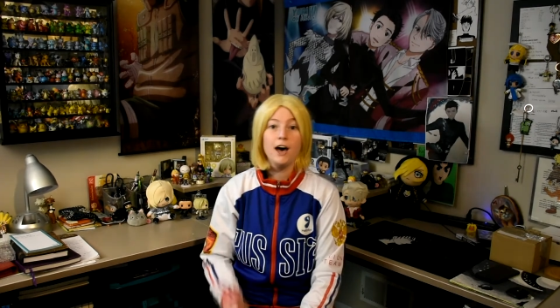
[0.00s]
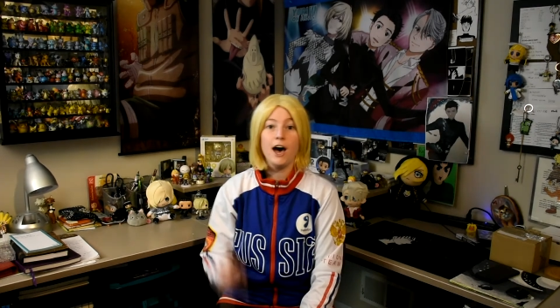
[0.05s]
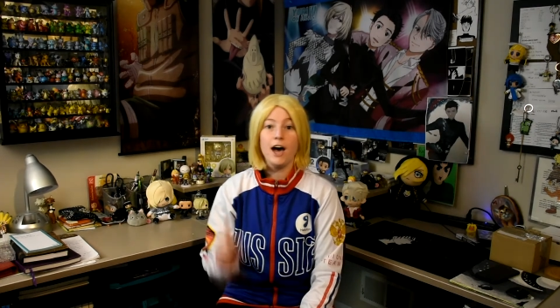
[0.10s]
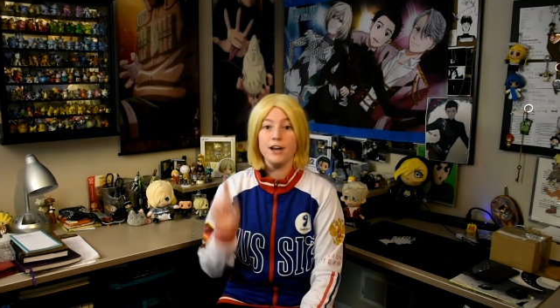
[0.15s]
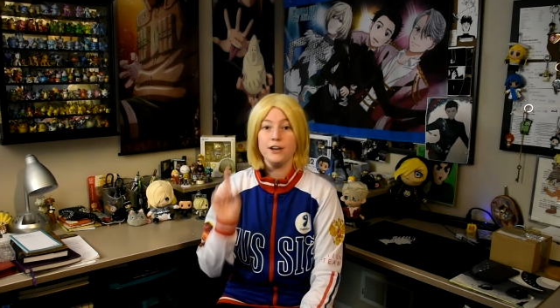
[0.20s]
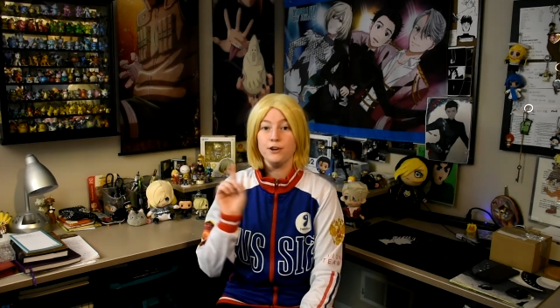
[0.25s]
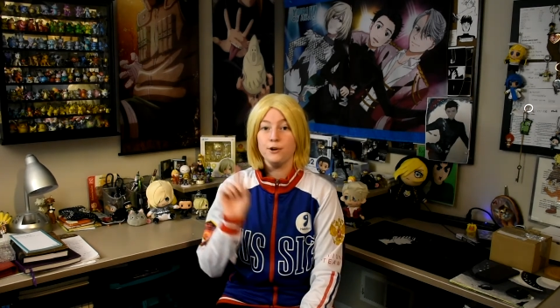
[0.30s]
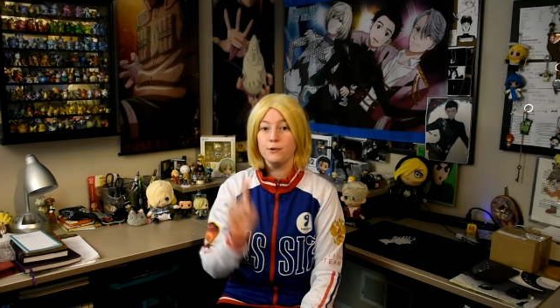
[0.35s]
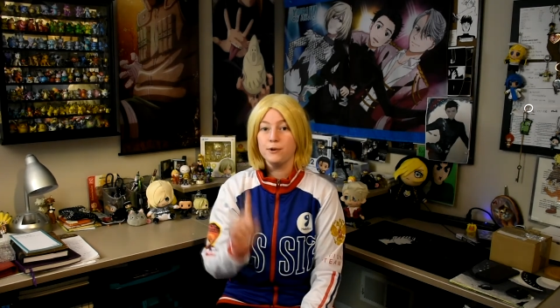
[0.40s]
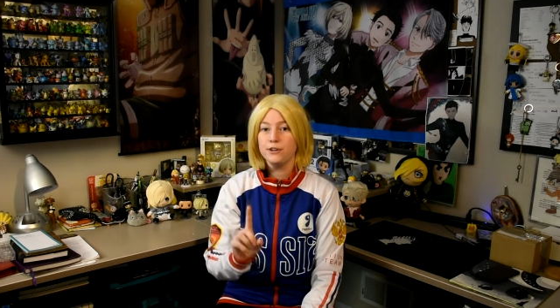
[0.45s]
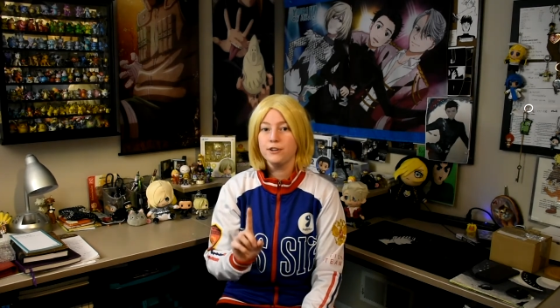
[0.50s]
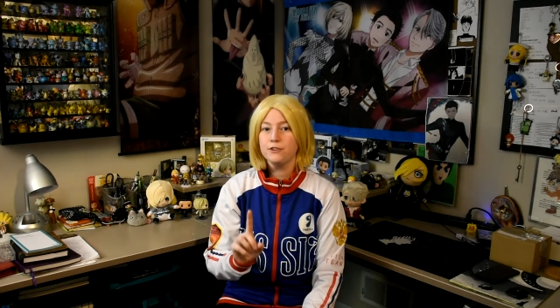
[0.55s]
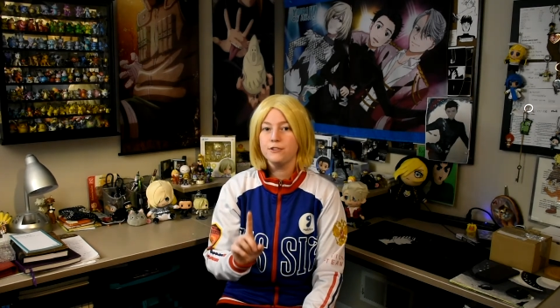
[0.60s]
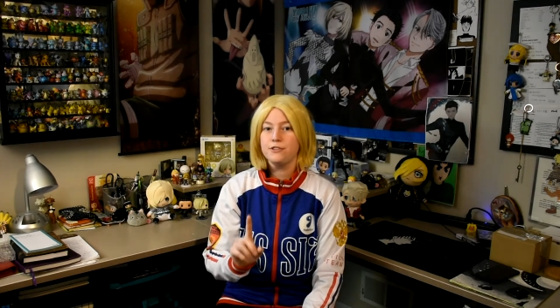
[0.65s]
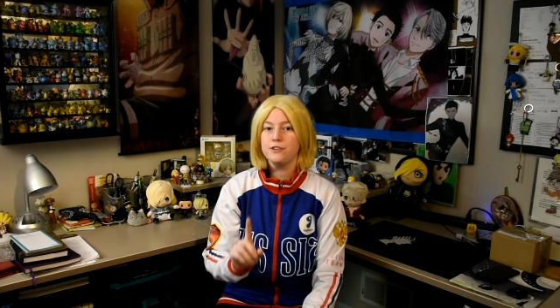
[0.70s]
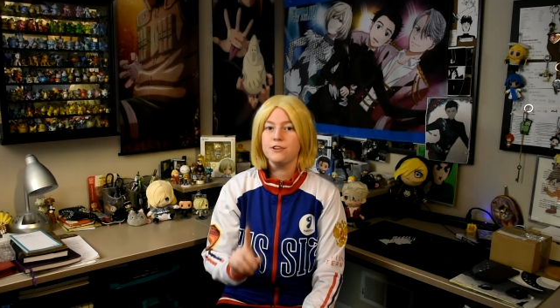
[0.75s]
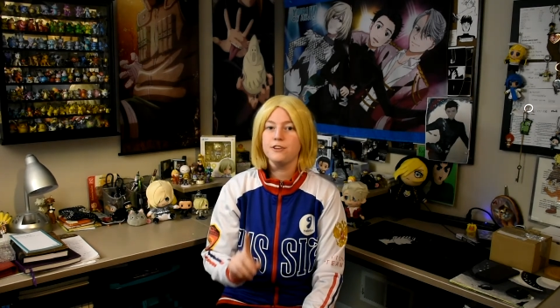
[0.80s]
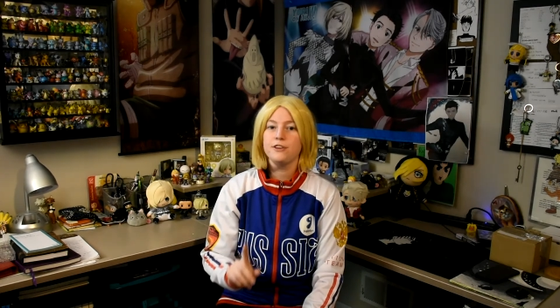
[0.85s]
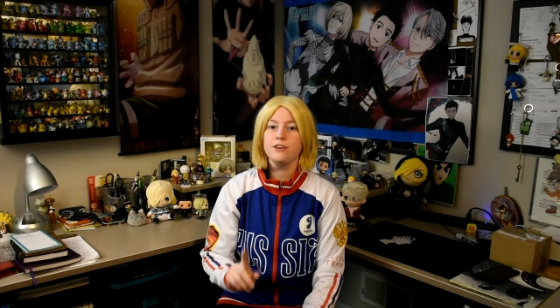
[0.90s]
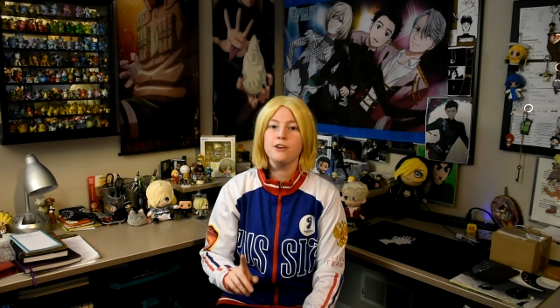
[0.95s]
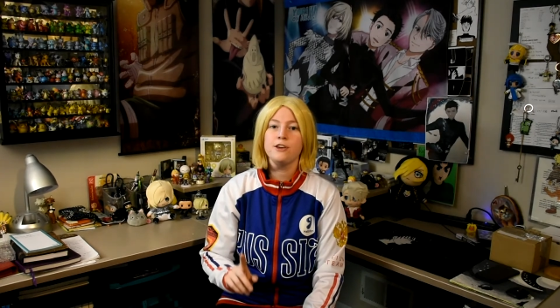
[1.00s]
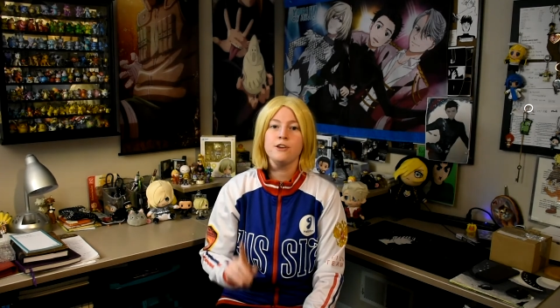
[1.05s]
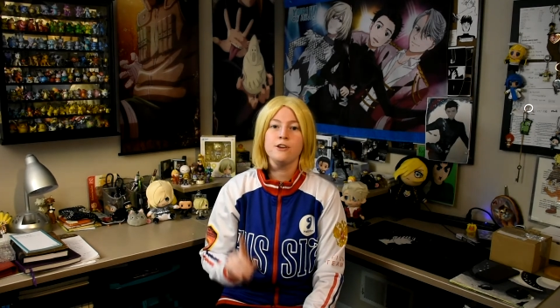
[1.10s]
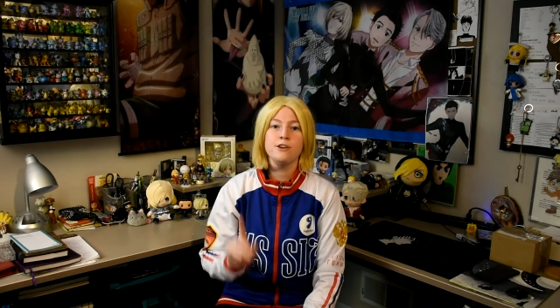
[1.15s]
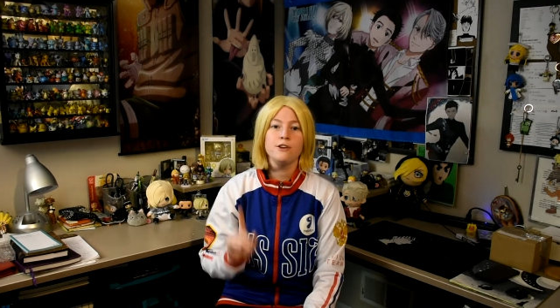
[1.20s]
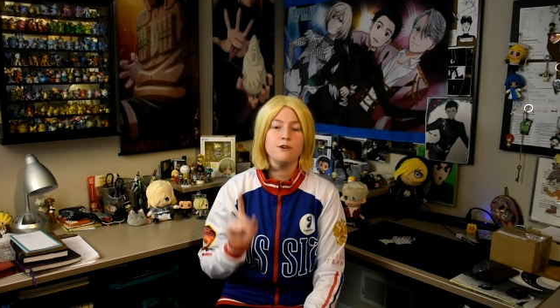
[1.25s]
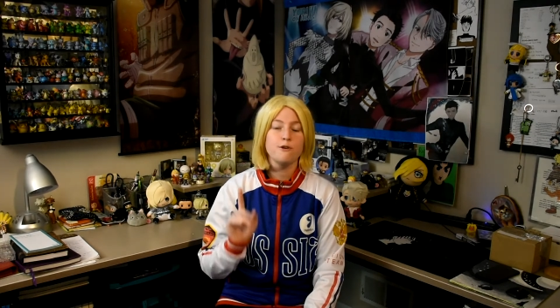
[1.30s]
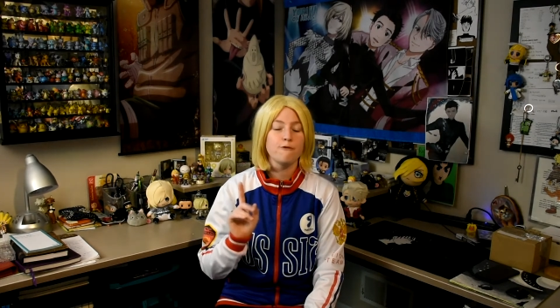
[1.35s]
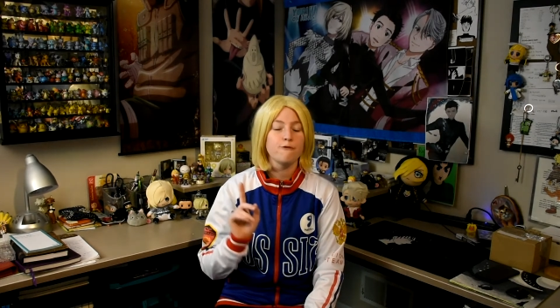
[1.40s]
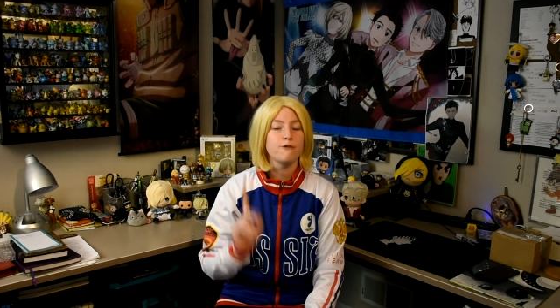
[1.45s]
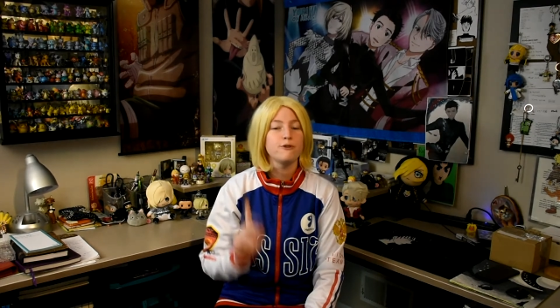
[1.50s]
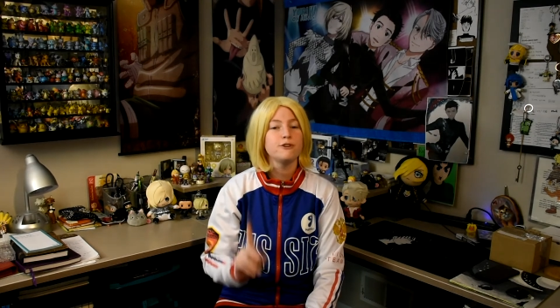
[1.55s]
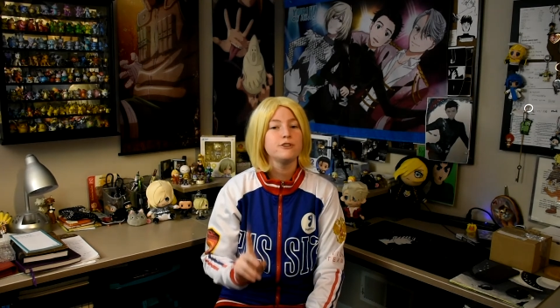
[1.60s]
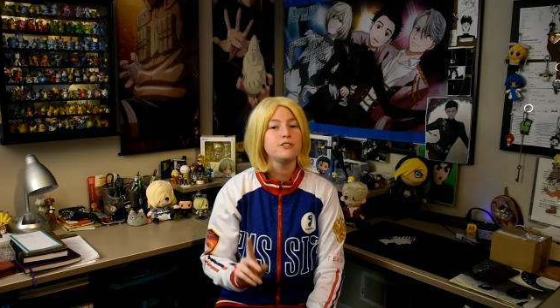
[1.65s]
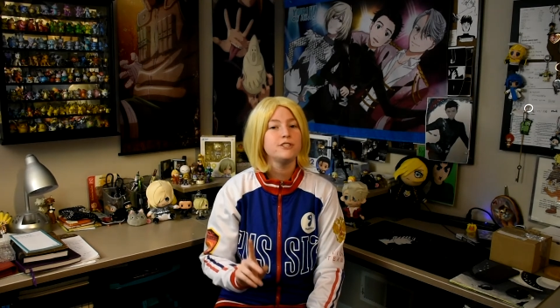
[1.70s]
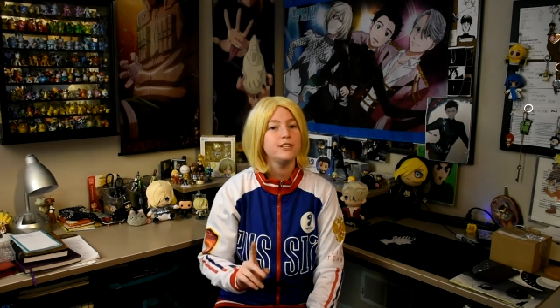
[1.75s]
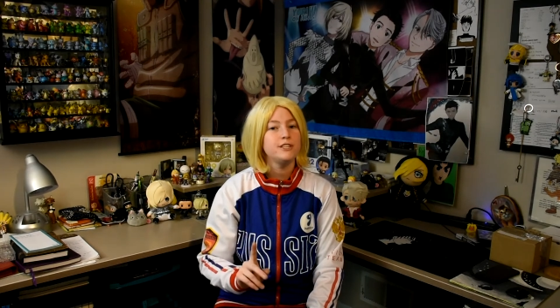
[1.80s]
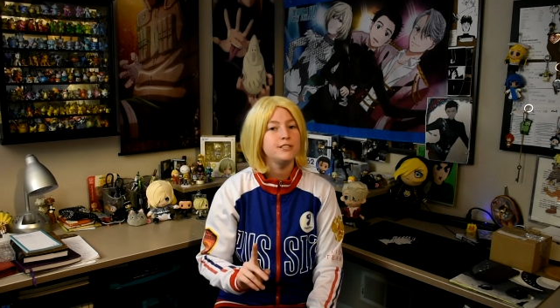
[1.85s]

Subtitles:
I know what you're thinking. Your first